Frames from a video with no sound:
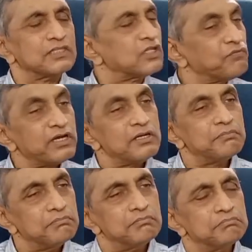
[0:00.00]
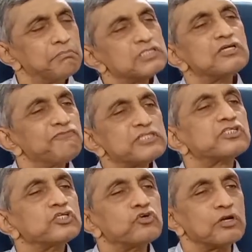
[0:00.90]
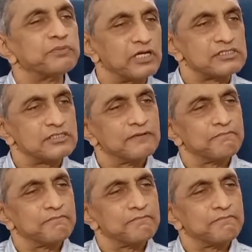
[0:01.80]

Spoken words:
the way much of Western Europe does,